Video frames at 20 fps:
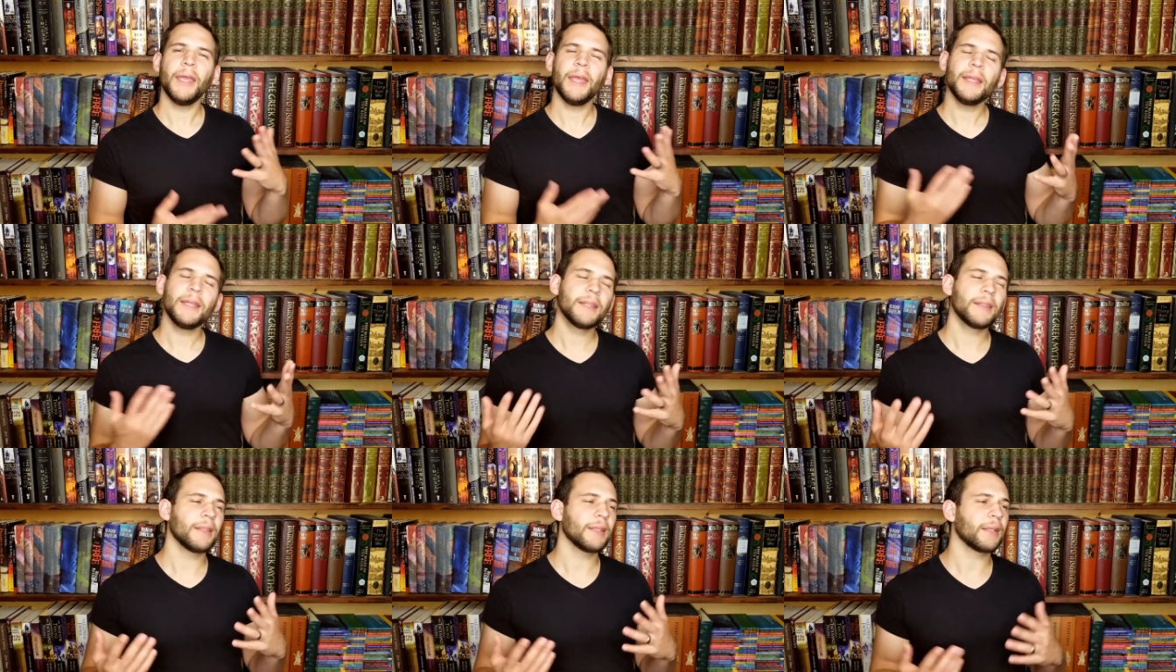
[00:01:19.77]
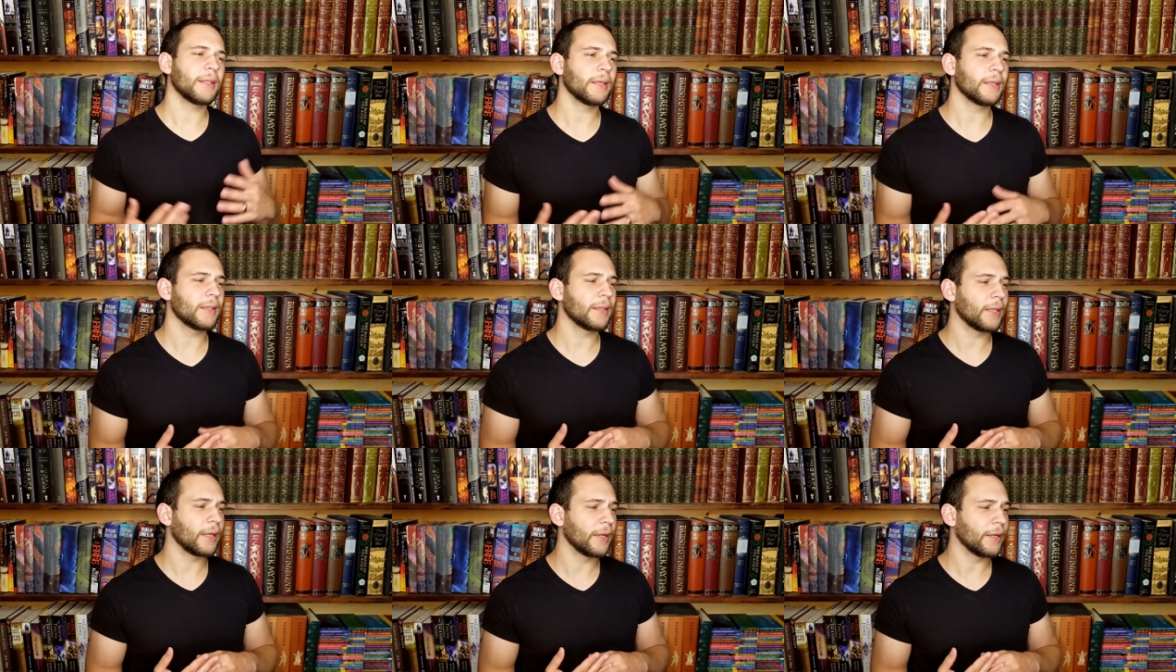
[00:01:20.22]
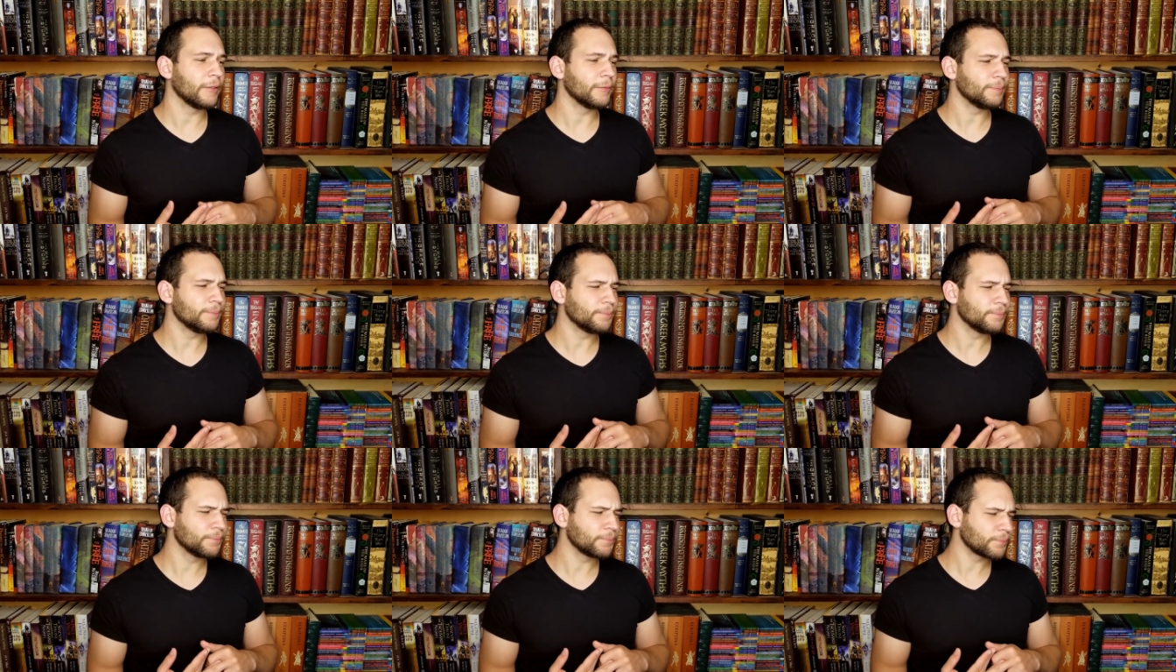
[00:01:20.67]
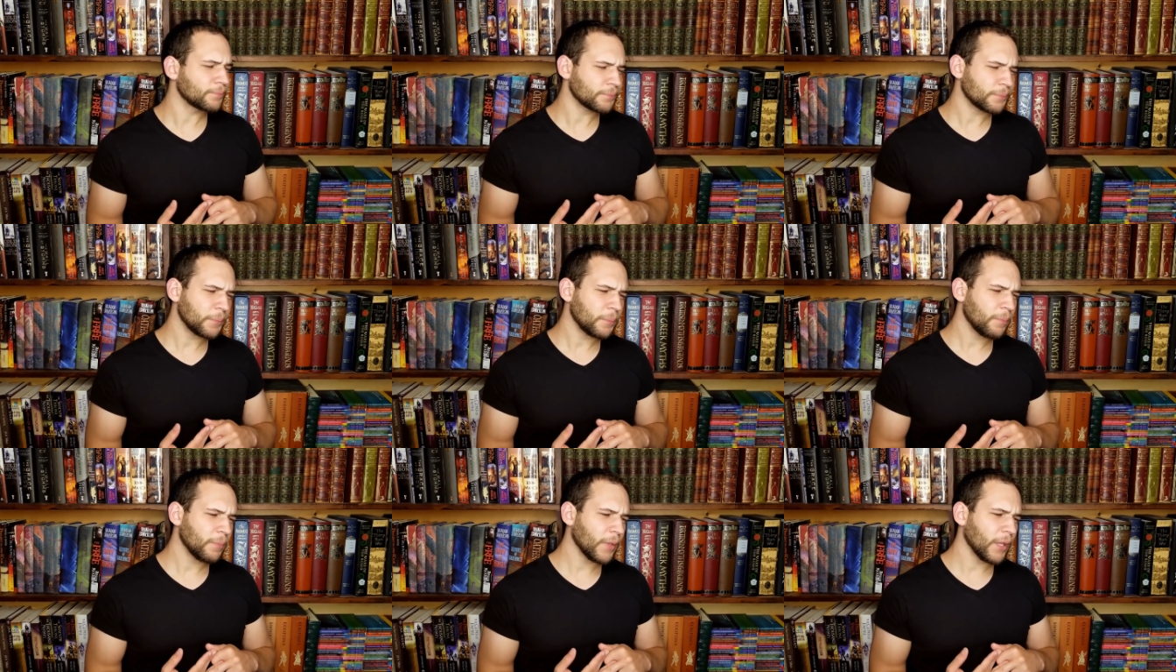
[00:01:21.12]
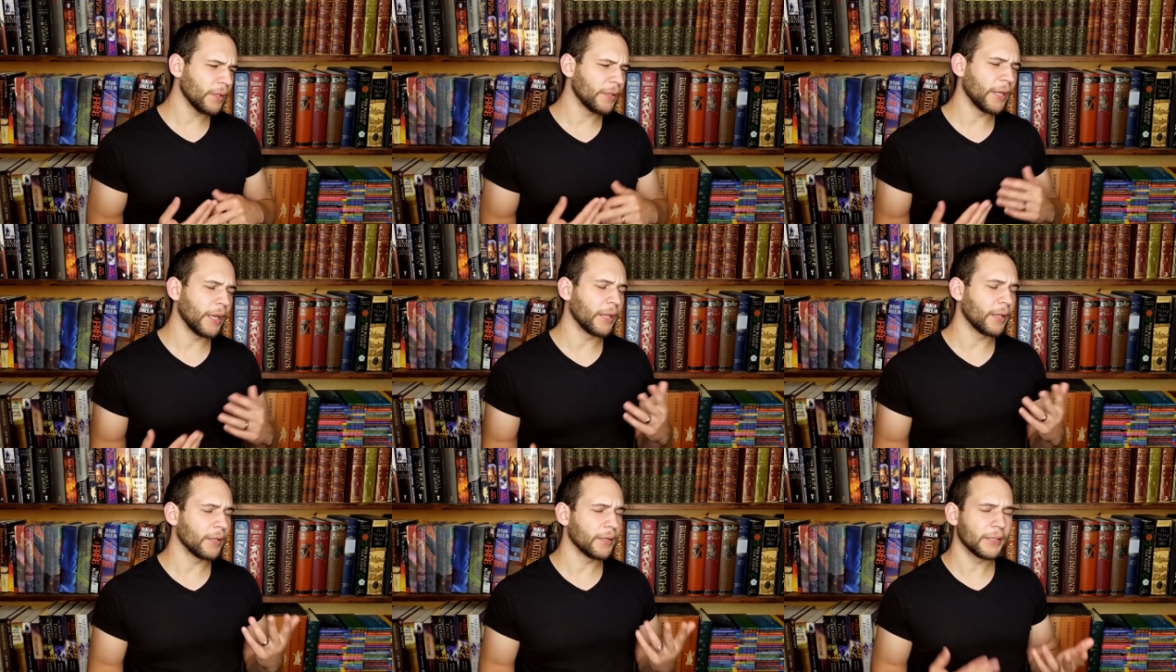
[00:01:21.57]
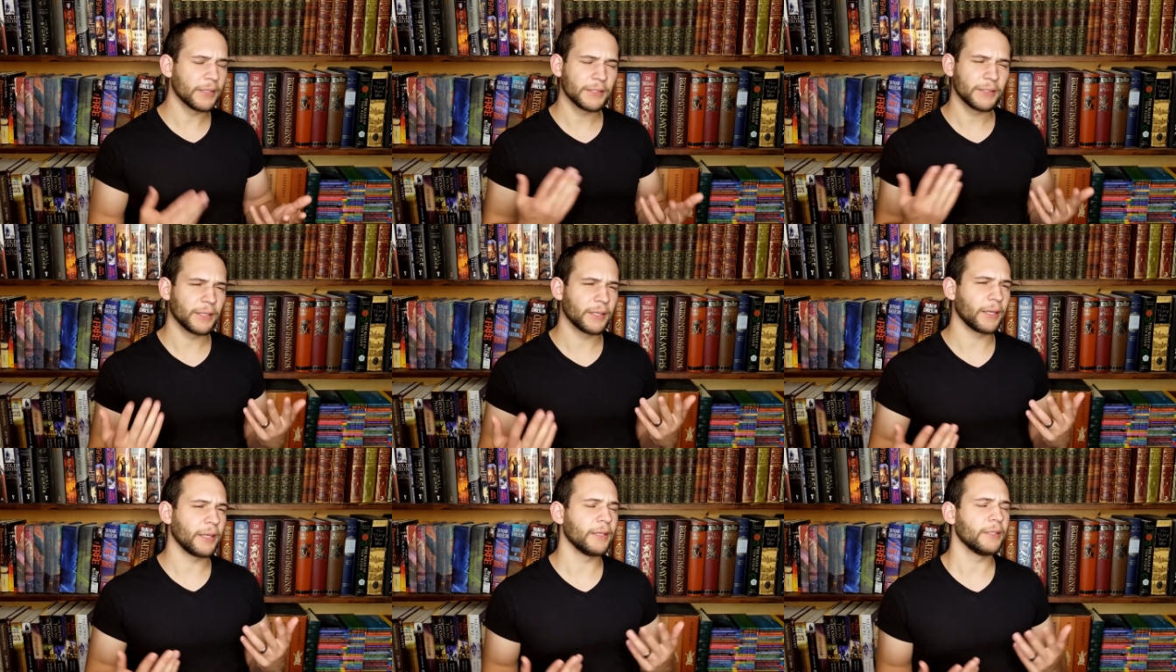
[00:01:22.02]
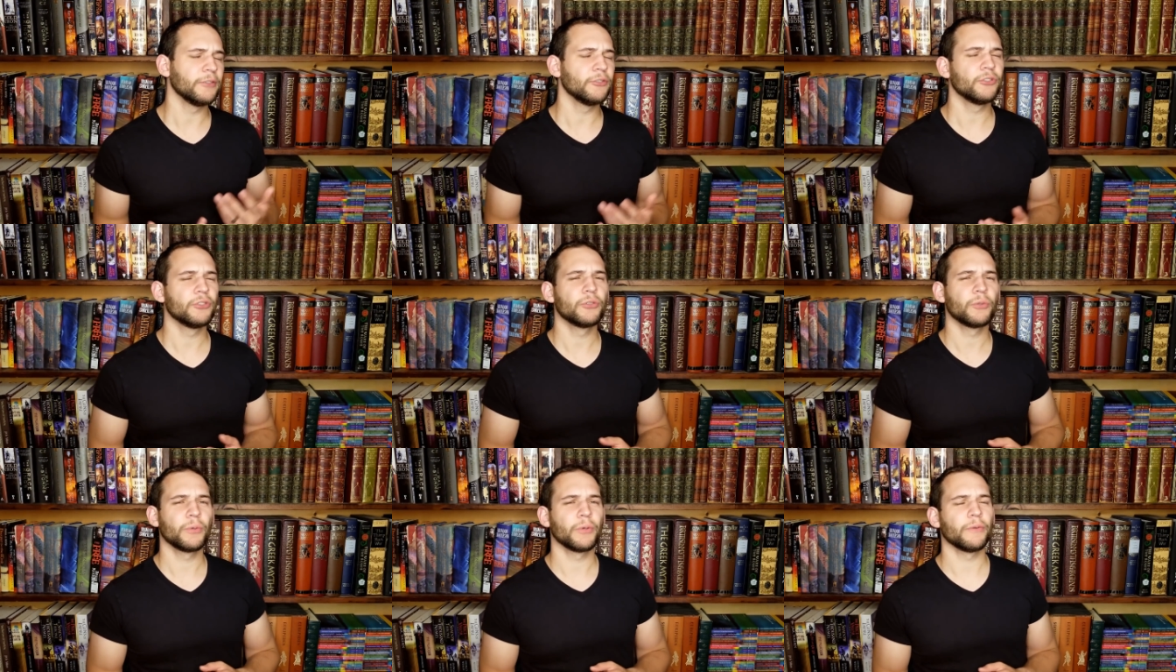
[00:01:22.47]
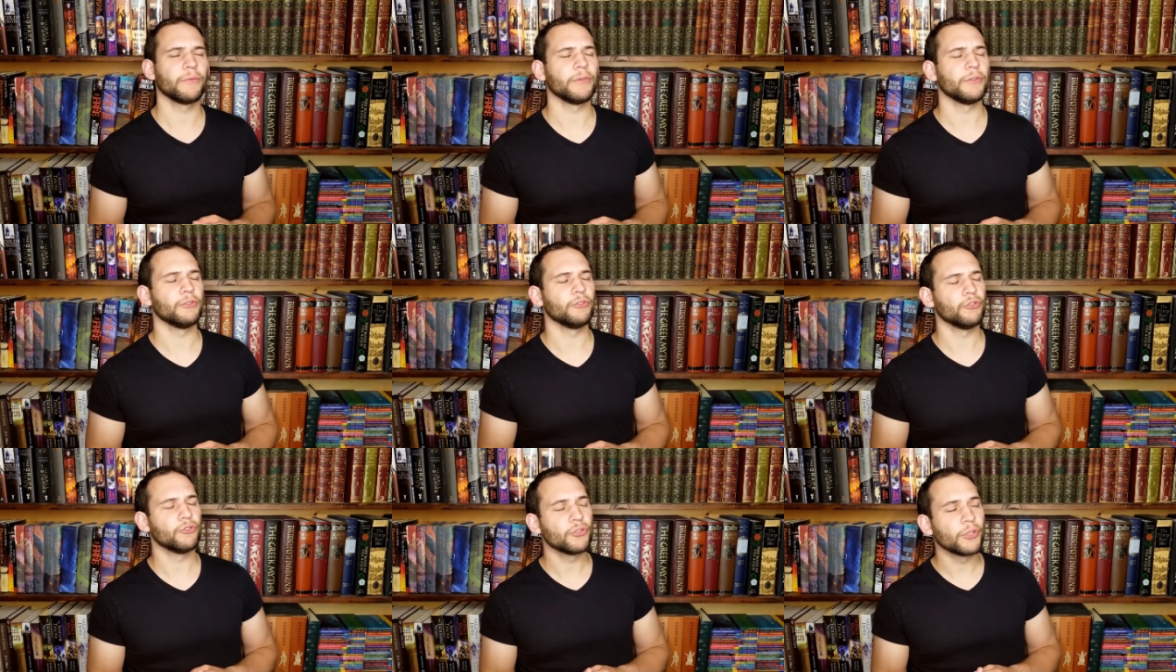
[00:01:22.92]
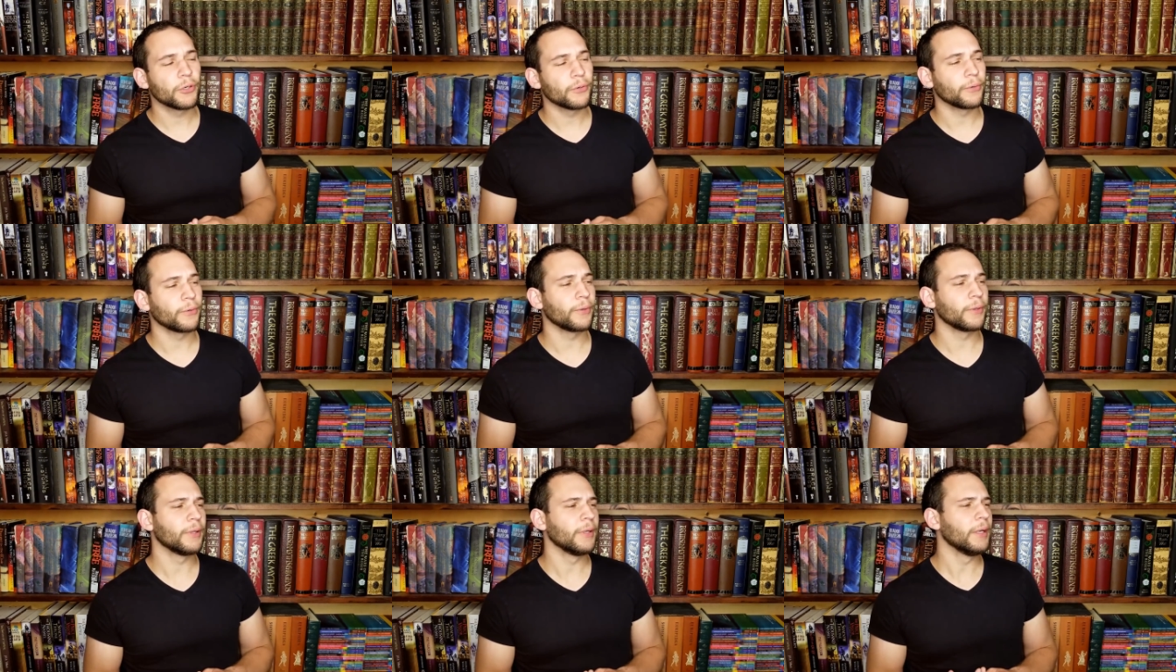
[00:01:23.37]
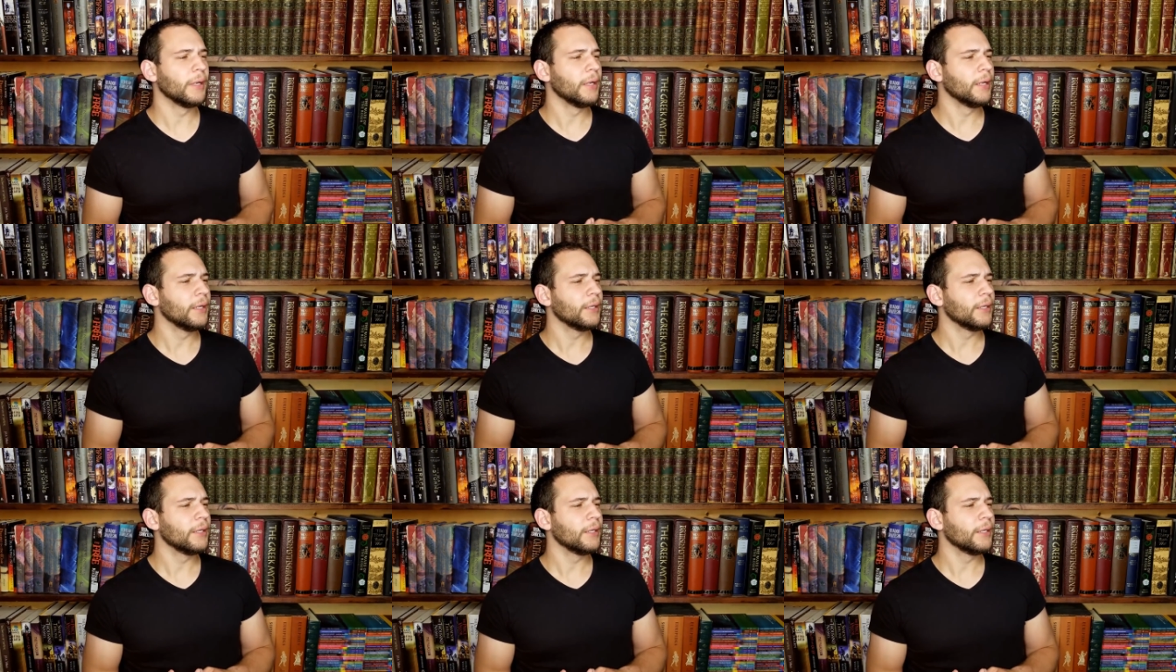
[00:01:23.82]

anything like that, the Hellenistic age sort of in general